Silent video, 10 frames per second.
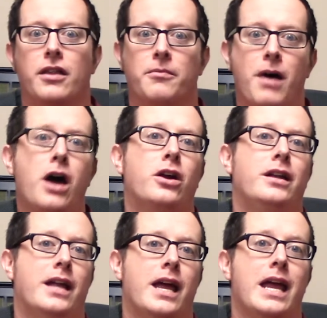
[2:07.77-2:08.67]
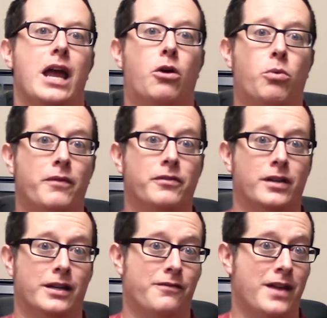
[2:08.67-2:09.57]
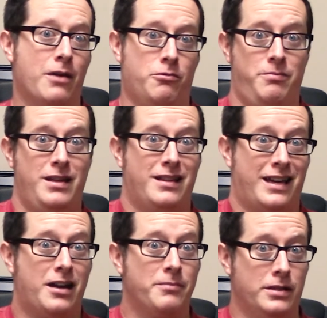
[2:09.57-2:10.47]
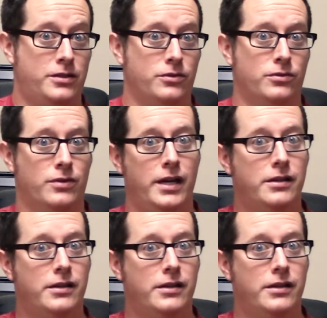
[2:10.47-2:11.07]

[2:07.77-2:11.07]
The modern day equivalent of that would be like coming to